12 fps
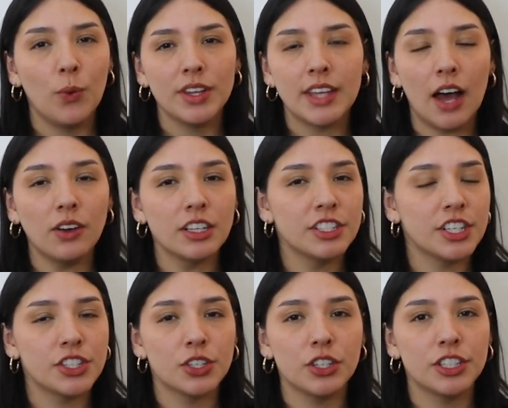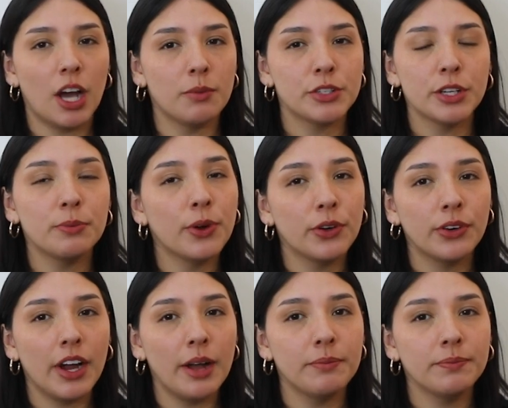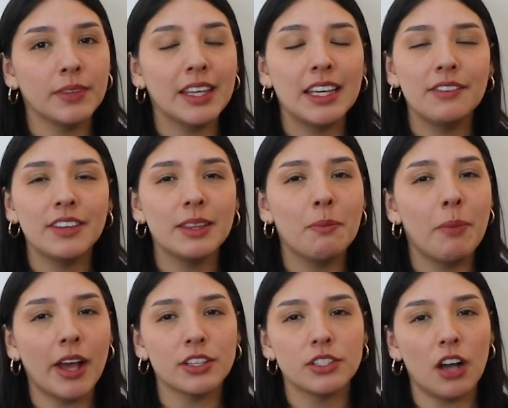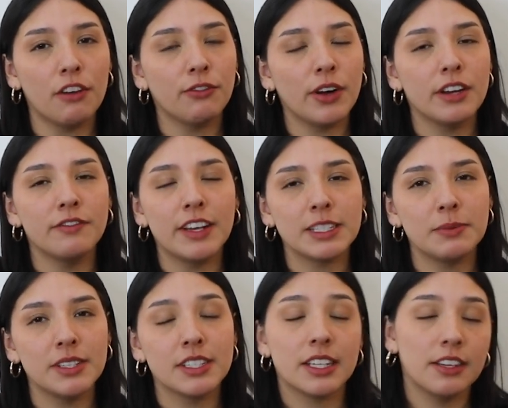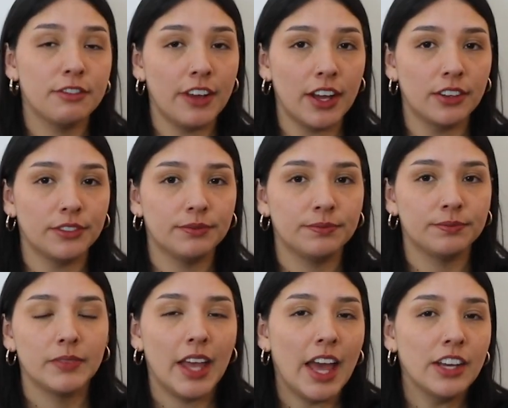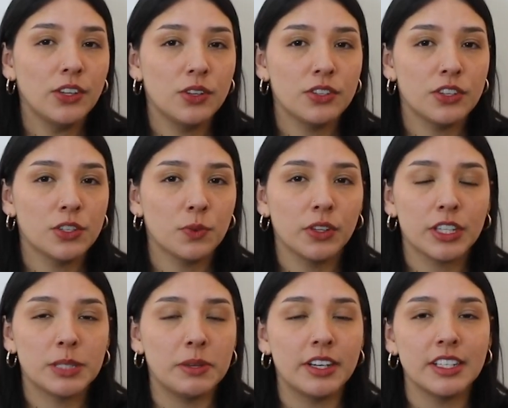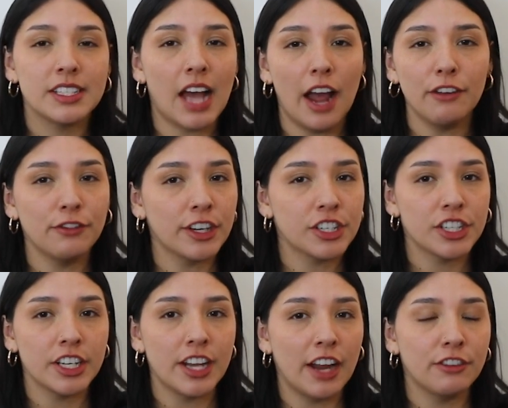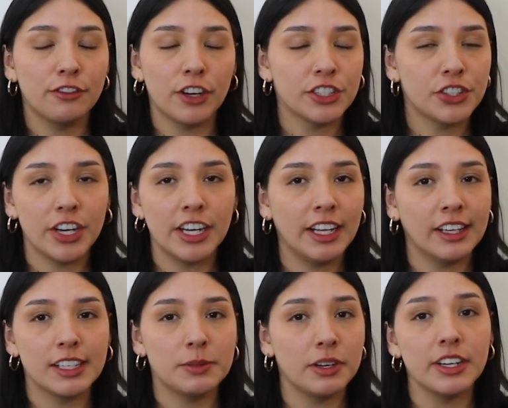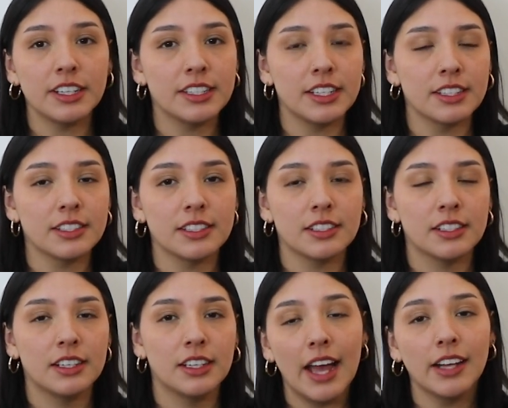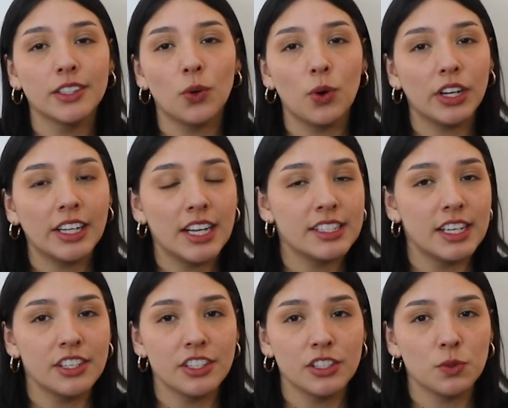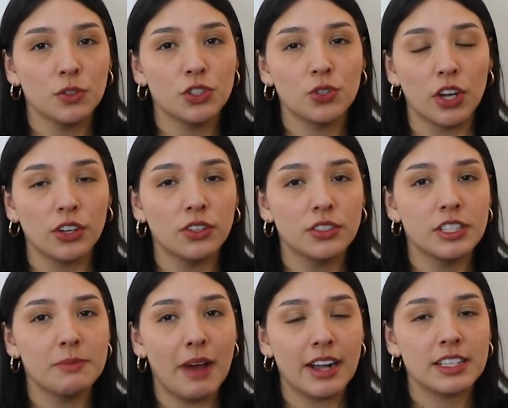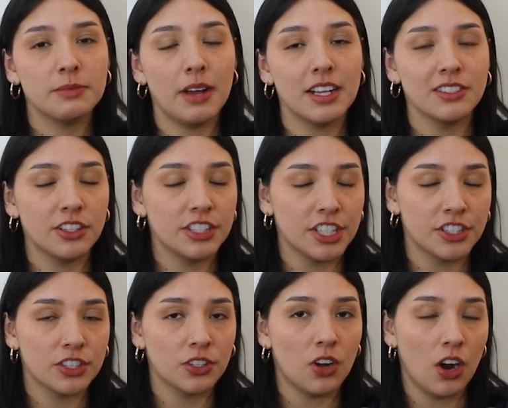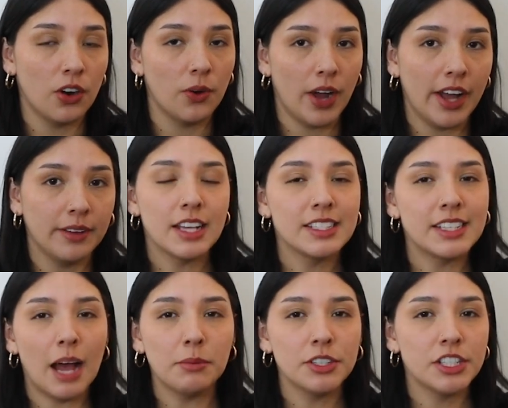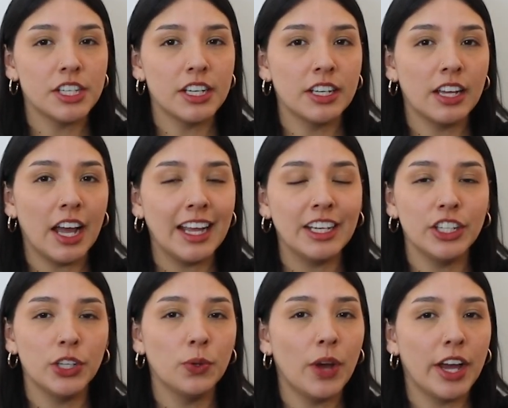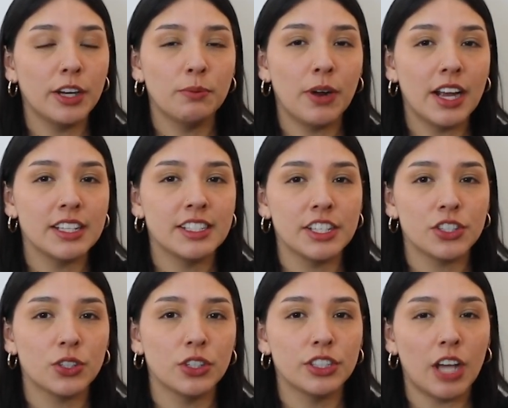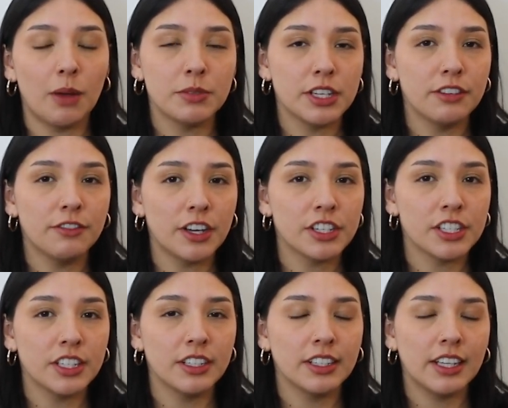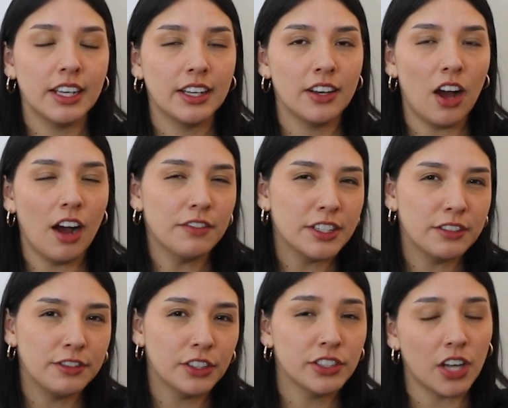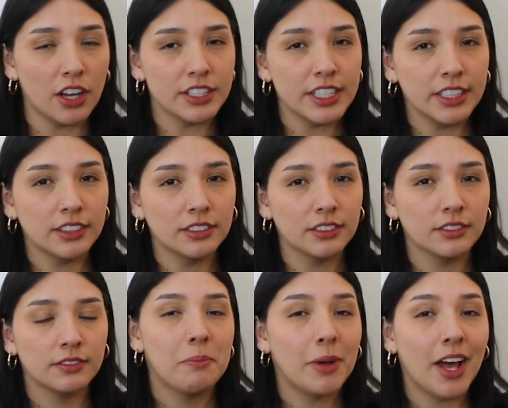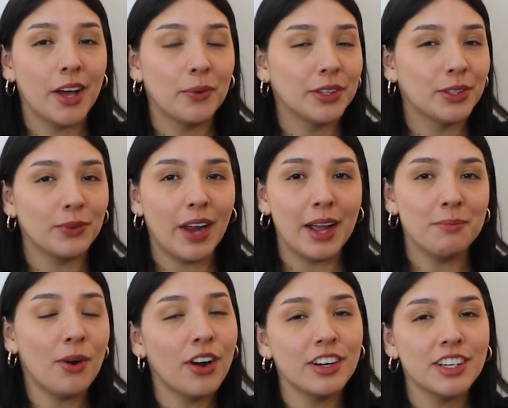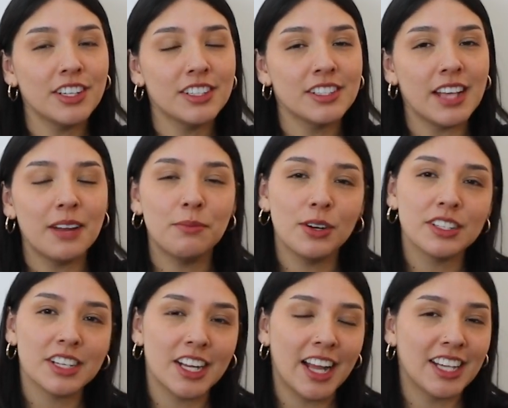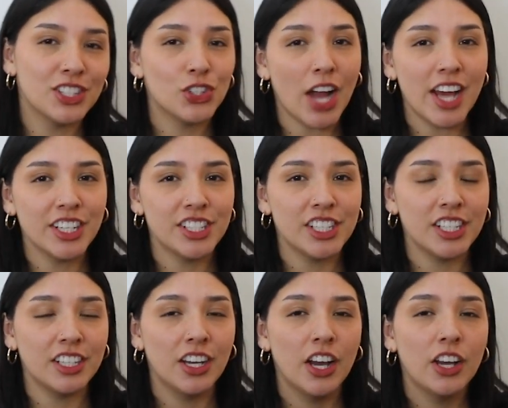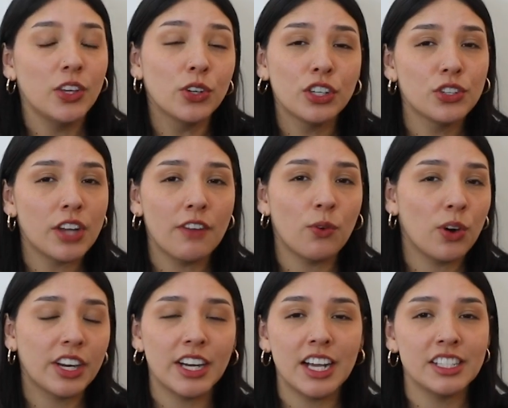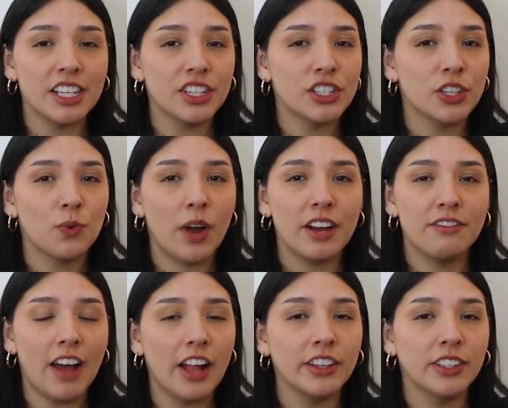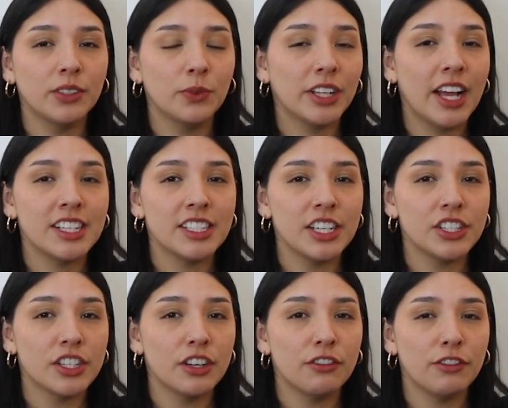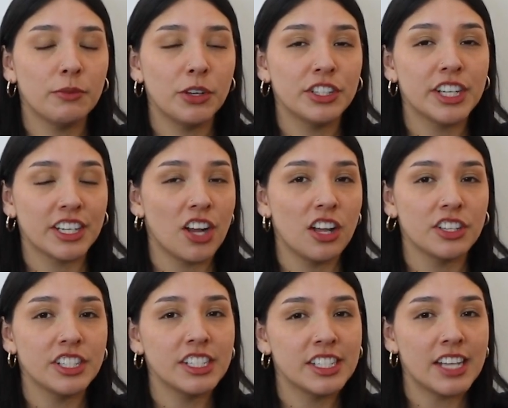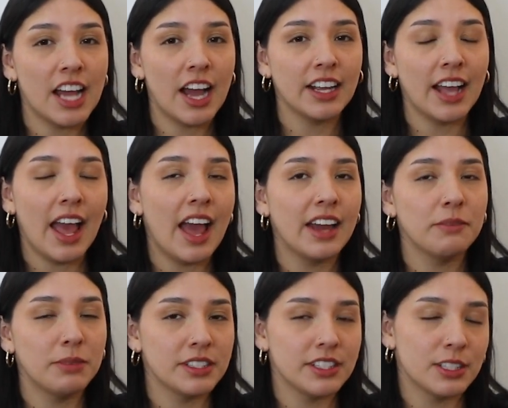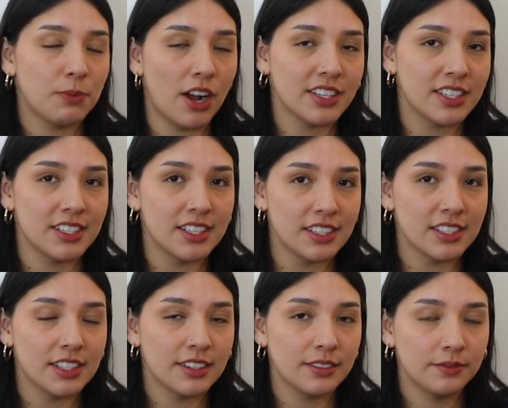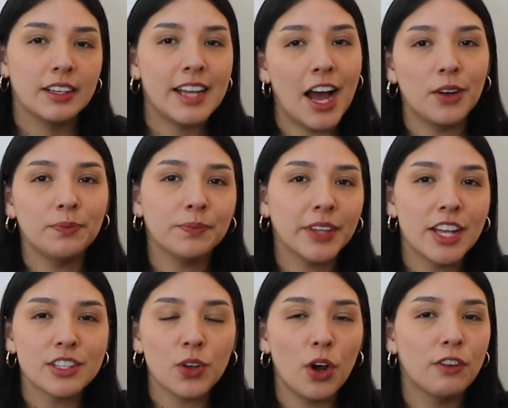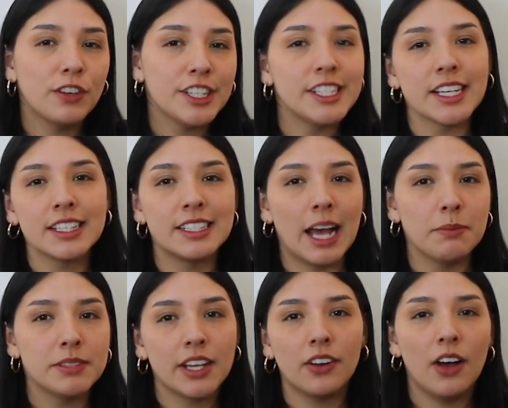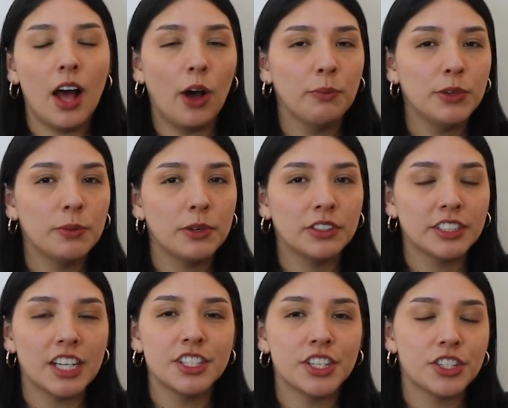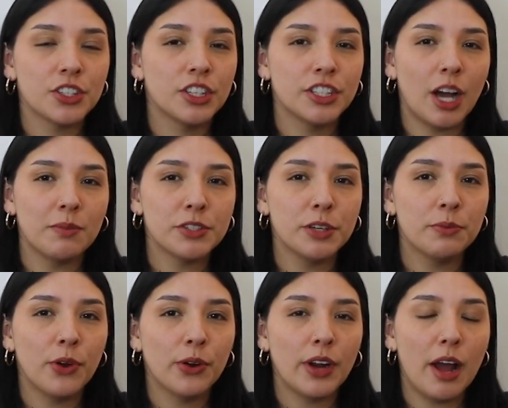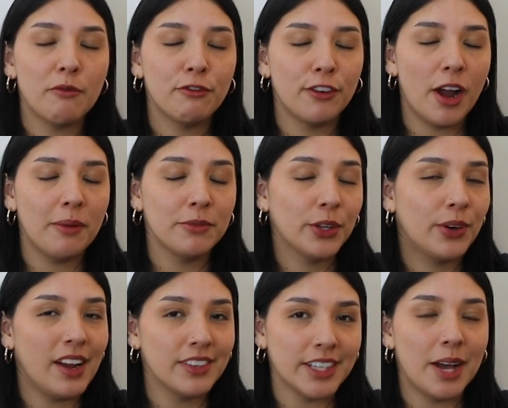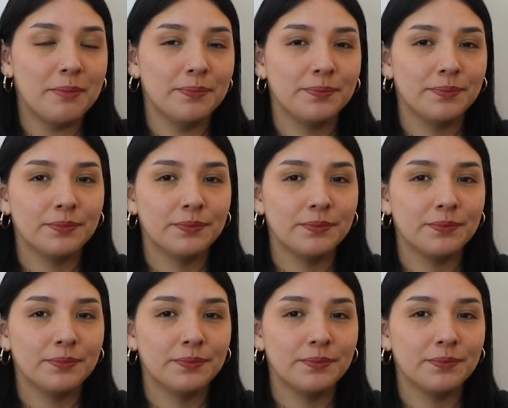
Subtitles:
Without a digital adoption program, even the best software investments can fail. End users will experience high friction and frustrating experiences, and organizations will struggle to maximize their digital ROI. Establishing a new enterprise digital adoption function can often feel daunting, but with the right partners and personalized strategy, you can drive organization-wide value realization from your technology stack and business processes. Now, let's go over 6 steps that'll help you build a digital adoption program from the ground up.